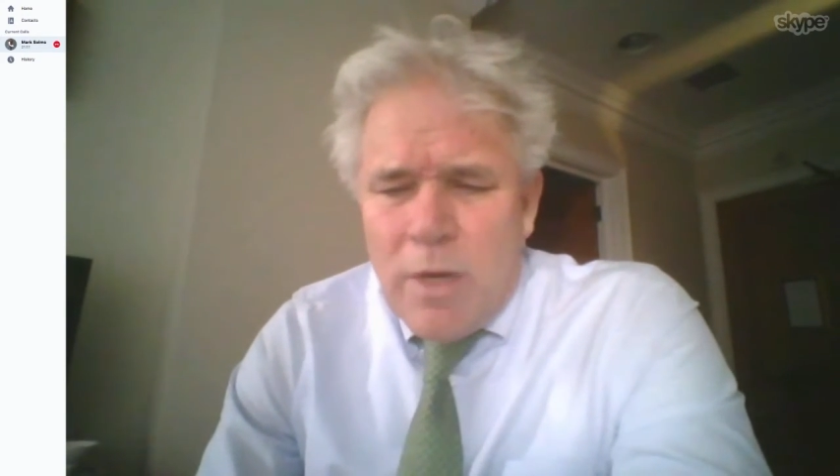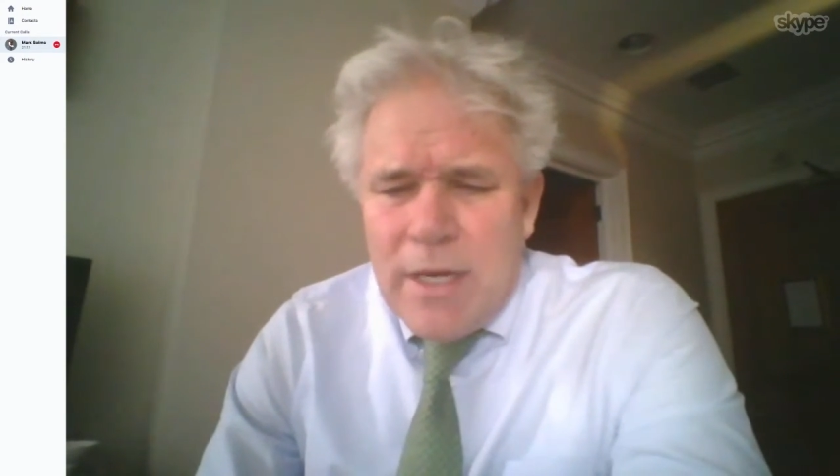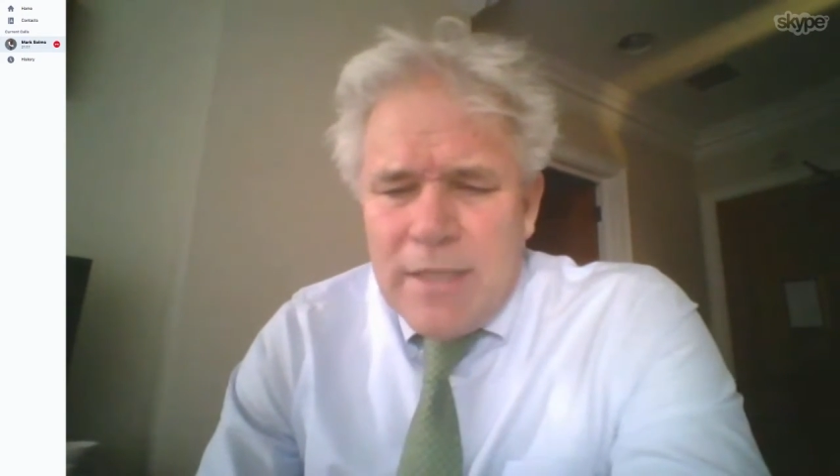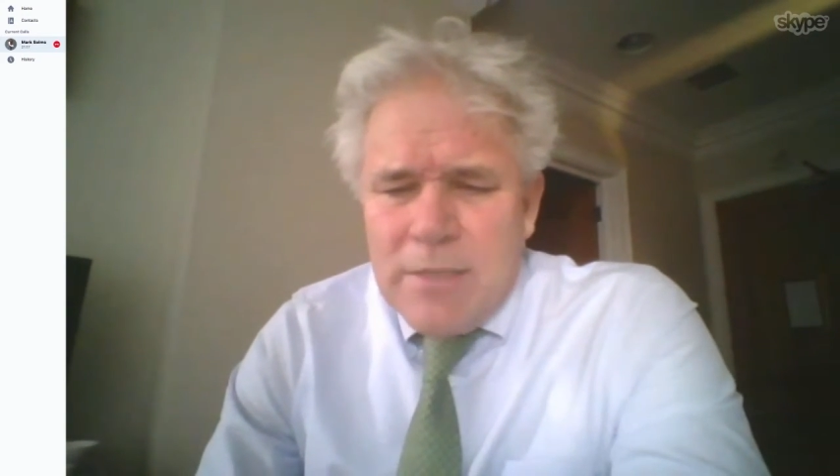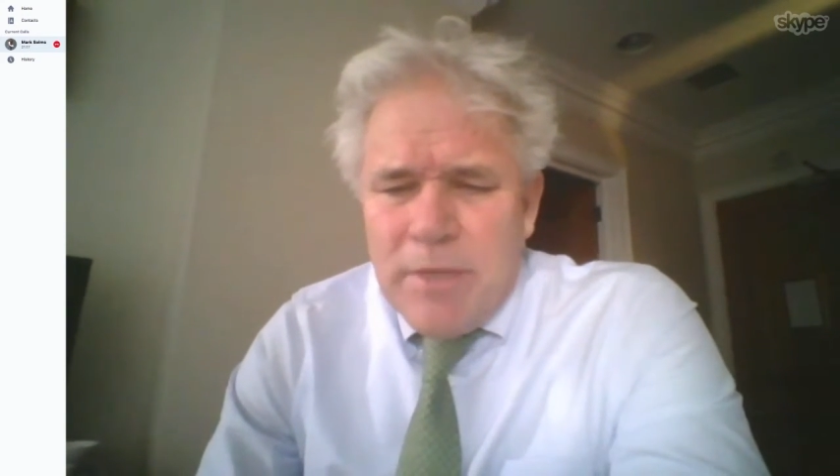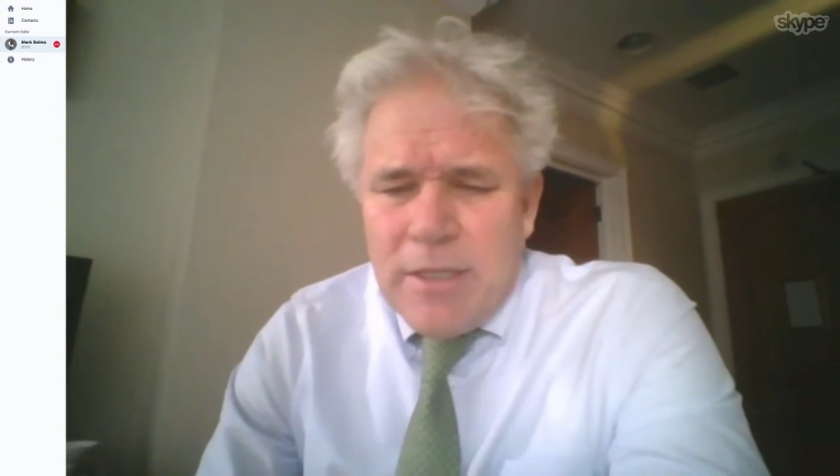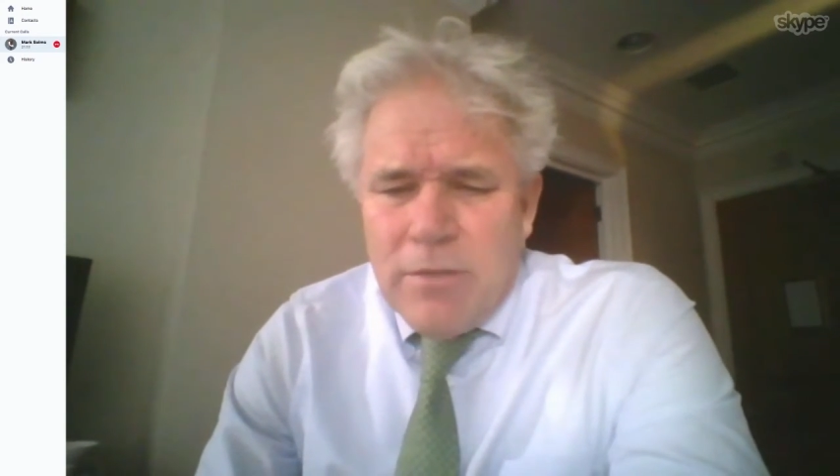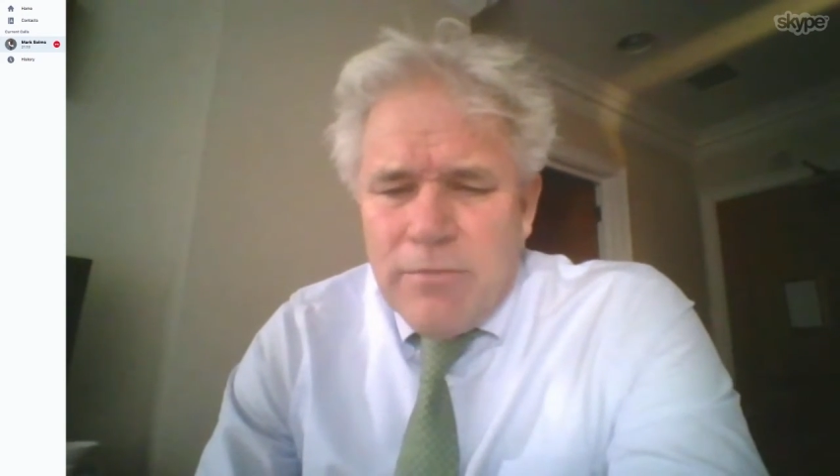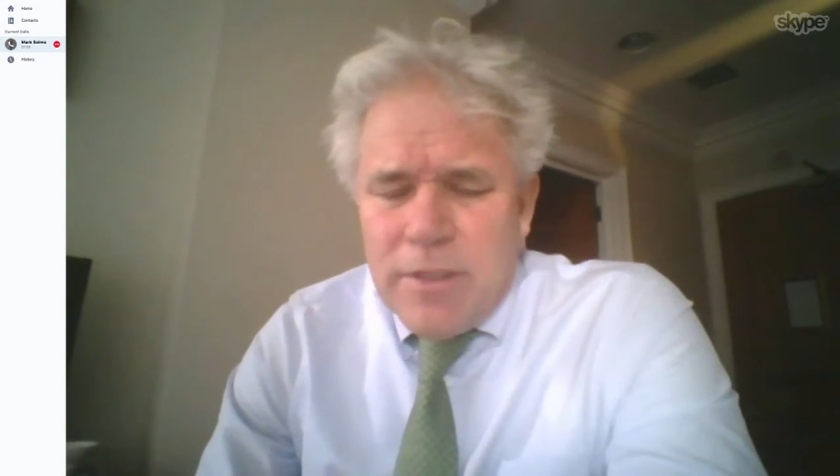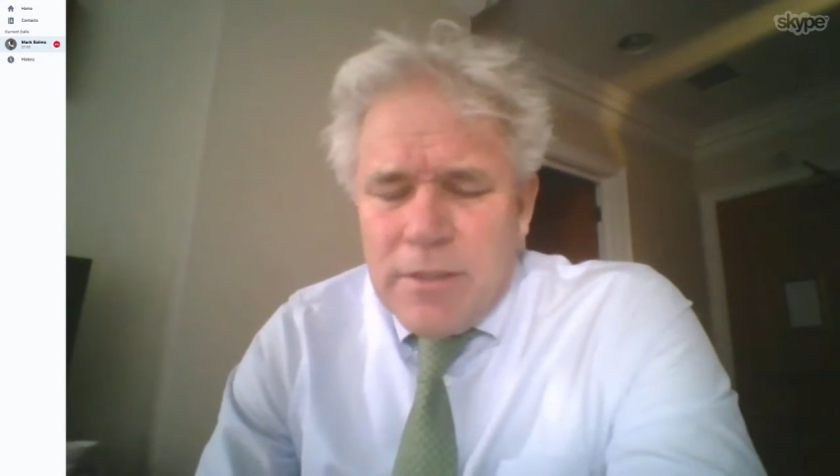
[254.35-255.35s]
one aspect
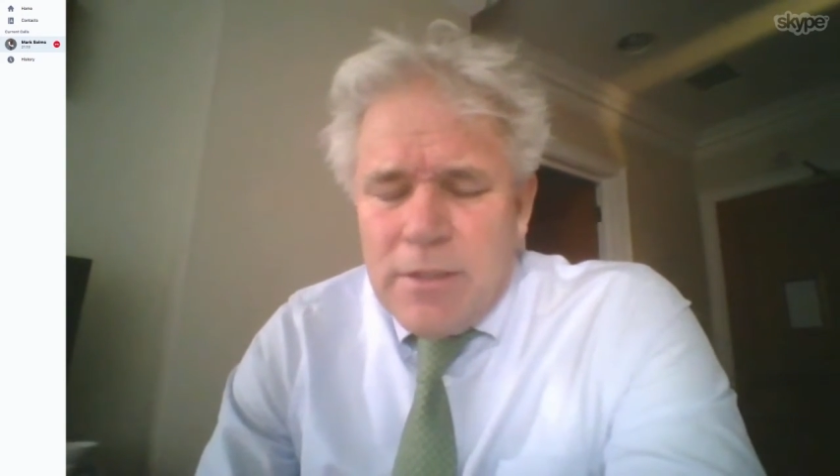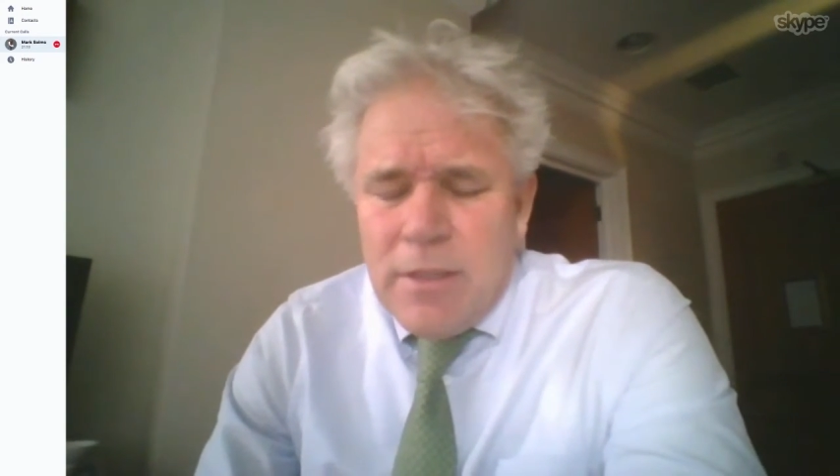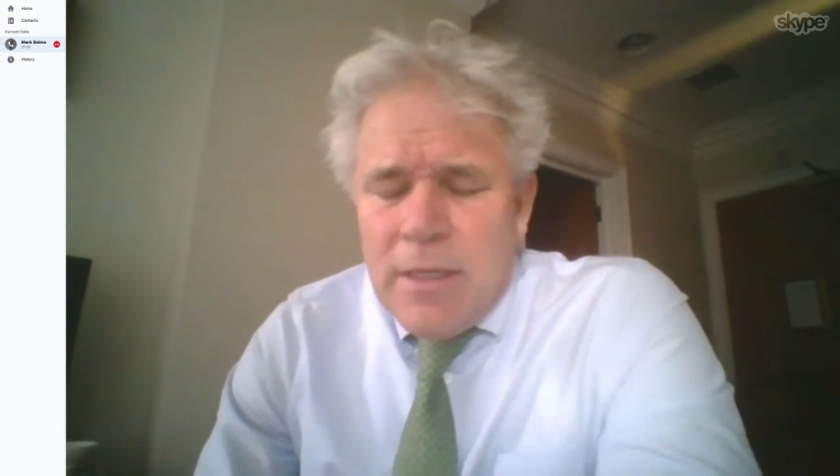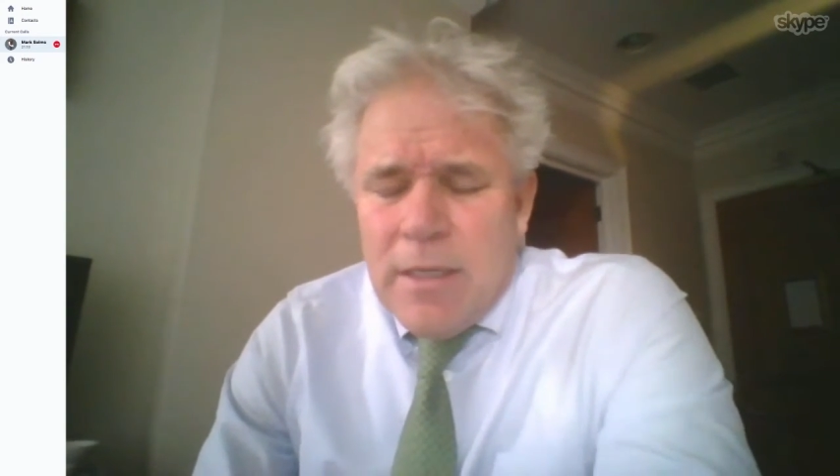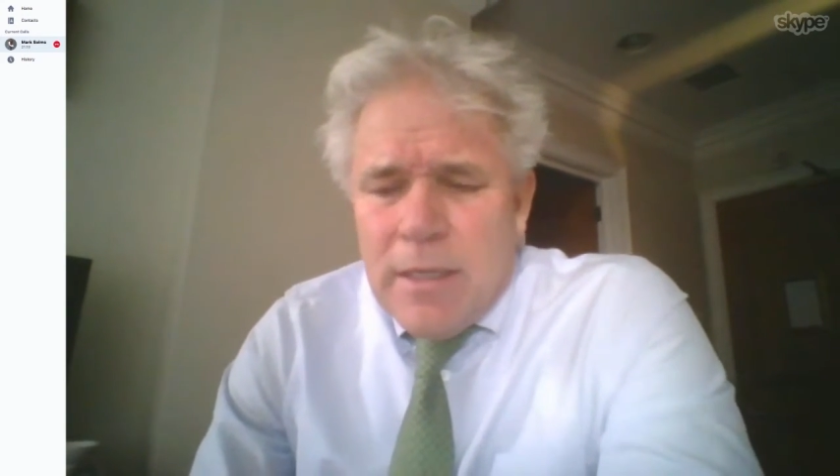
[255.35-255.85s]
of this,